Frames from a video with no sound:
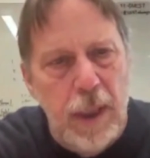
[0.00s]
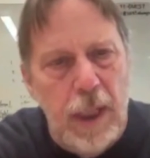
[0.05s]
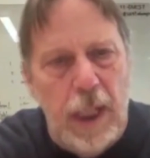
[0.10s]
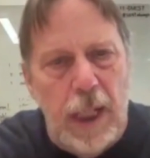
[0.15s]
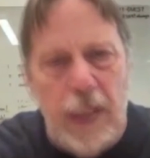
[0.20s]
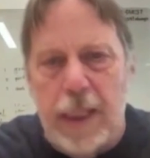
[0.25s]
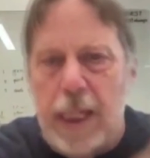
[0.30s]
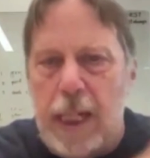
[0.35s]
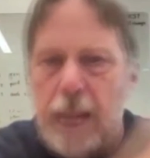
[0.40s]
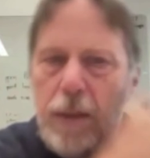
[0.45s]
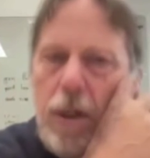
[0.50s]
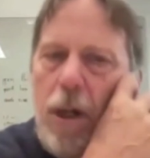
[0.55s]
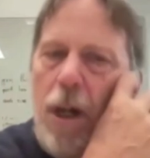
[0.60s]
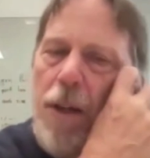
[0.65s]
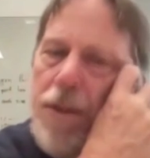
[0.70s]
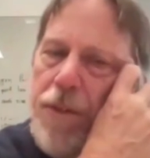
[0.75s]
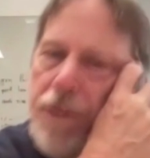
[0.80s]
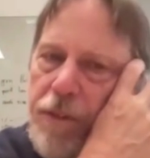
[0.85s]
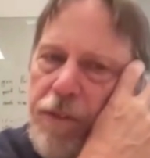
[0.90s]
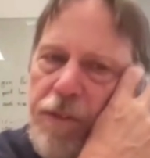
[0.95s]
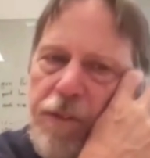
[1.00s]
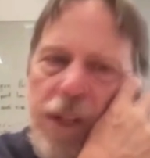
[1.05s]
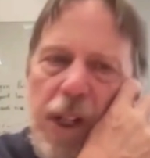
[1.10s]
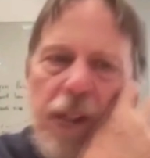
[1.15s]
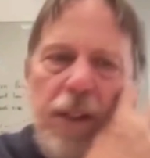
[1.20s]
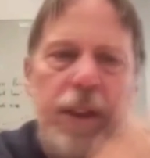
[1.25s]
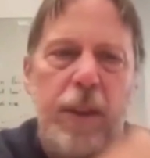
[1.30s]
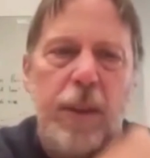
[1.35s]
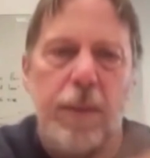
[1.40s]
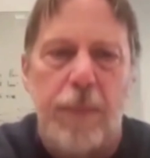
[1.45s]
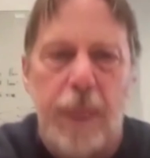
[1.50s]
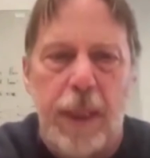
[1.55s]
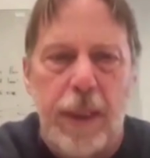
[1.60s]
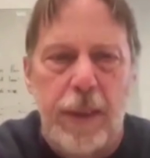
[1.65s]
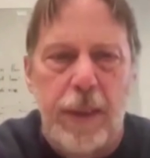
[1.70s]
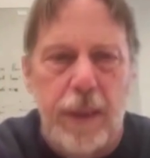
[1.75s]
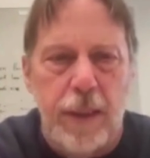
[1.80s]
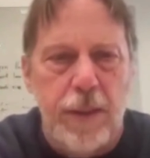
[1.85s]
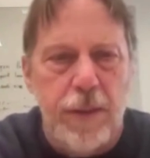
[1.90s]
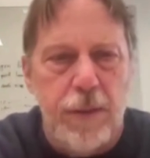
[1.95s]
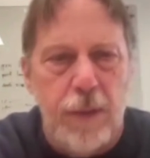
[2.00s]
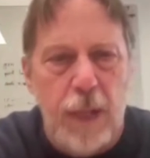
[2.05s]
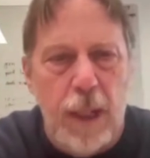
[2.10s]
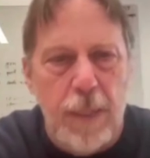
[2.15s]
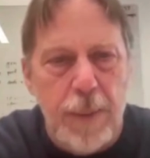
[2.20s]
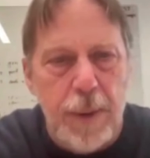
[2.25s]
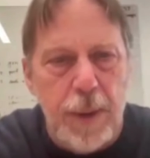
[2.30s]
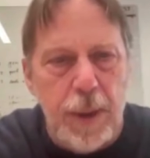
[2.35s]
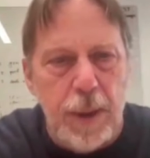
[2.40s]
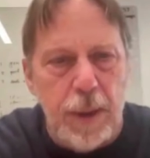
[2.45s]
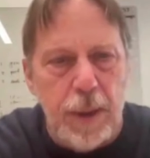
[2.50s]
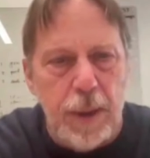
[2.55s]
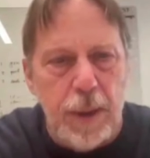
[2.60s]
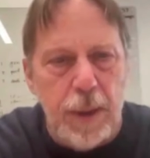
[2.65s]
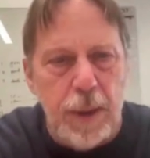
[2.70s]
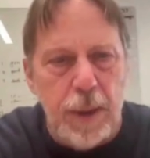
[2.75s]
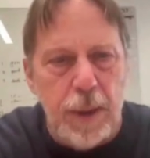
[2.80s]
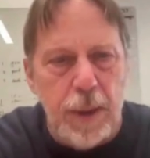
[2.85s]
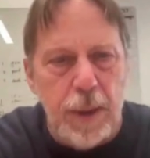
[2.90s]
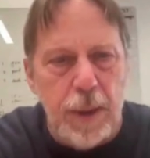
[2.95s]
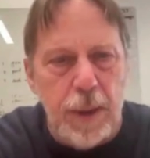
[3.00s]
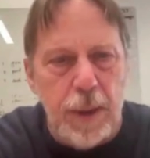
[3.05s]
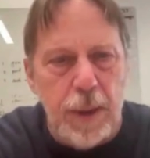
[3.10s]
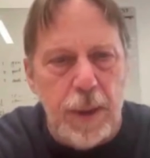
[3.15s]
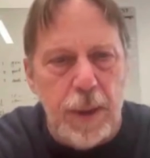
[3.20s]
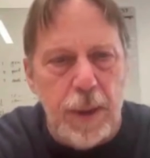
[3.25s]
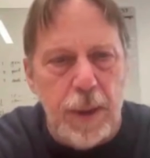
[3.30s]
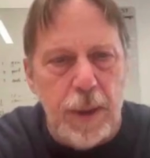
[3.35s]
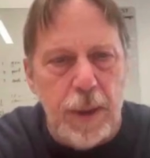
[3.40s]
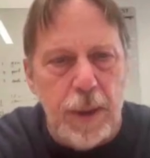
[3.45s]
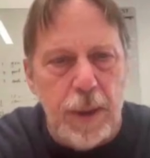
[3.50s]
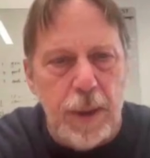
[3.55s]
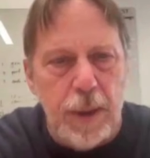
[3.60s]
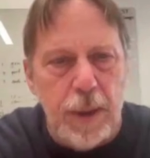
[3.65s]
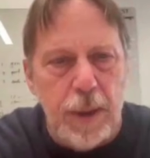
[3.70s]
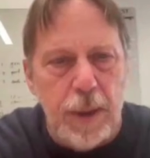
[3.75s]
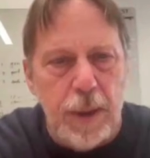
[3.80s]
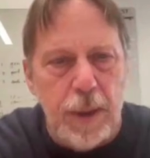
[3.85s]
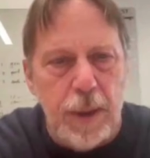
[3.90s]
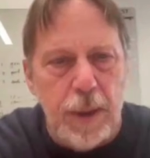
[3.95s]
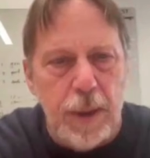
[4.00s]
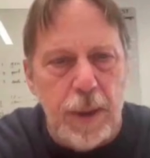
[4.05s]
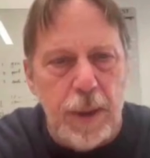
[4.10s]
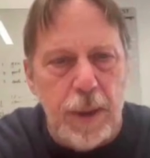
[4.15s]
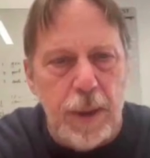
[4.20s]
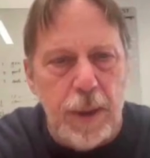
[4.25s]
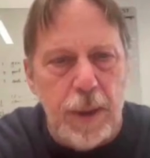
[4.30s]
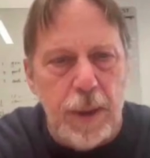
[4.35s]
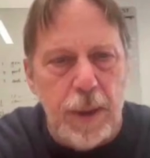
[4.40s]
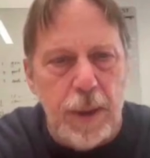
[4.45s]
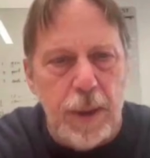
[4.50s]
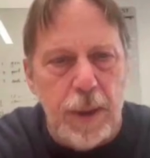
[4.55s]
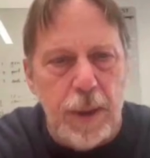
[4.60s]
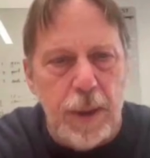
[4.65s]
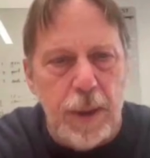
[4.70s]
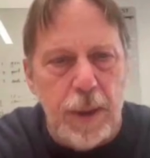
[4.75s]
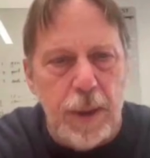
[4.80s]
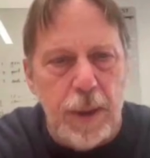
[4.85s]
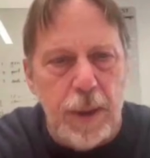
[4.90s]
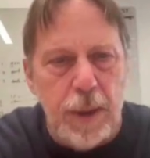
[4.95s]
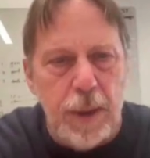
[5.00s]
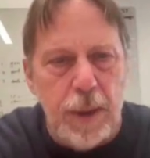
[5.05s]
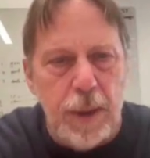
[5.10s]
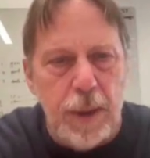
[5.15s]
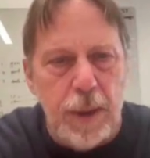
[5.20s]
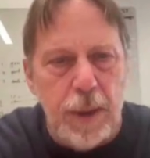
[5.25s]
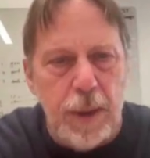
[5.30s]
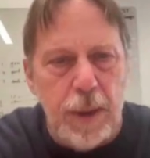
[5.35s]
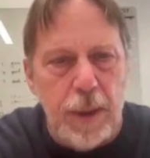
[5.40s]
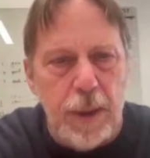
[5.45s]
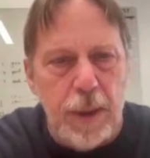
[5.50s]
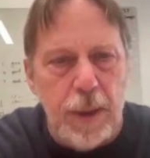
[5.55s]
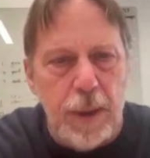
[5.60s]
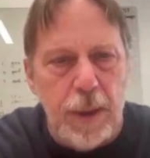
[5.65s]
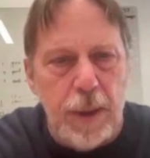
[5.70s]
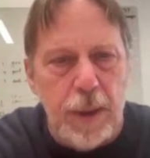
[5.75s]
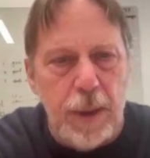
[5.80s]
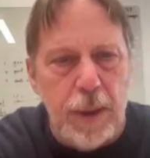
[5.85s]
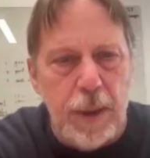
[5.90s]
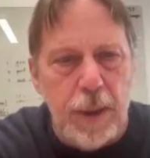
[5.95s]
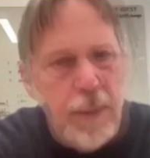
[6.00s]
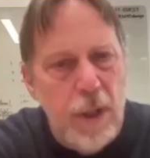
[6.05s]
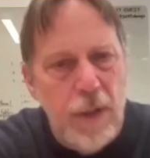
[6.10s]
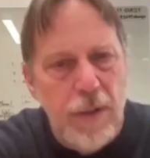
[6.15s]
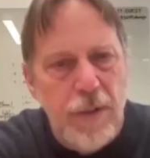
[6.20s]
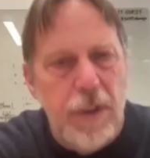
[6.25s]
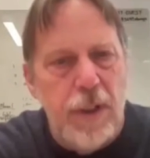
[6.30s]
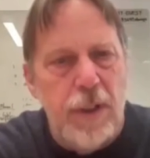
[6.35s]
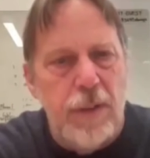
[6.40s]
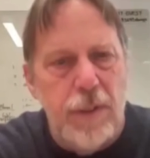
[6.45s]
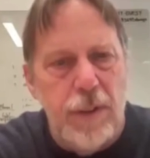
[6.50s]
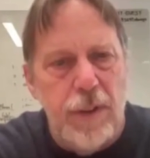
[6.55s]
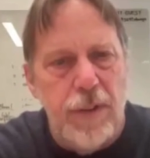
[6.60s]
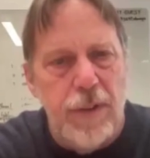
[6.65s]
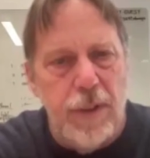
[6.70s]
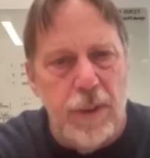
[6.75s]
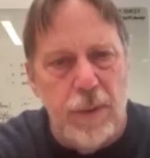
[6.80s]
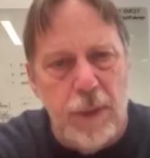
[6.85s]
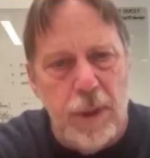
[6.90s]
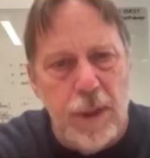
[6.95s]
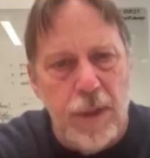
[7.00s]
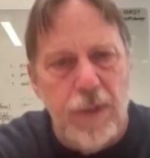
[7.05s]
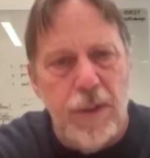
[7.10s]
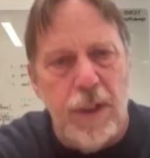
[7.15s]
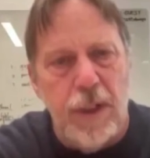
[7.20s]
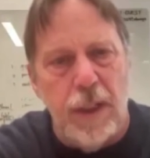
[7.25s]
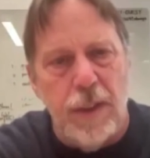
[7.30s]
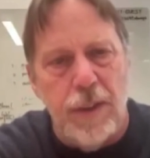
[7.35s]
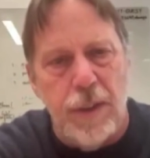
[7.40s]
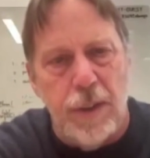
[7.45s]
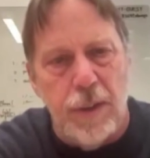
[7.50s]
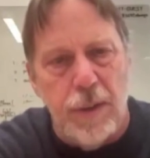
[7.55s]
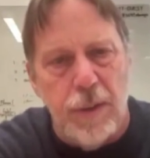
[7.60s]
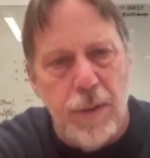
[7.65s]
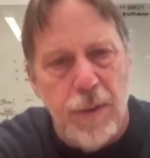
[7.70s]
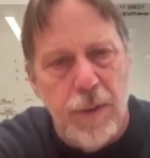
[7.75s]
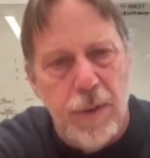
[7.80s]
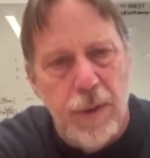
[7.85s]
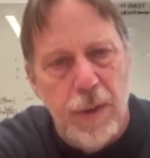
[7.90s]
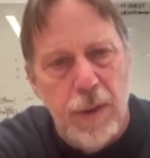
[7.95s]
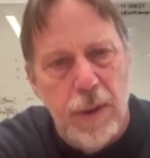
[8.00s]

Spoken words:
And that caused a very big disruption. And that enabled the generation of Sun small servers and workstations.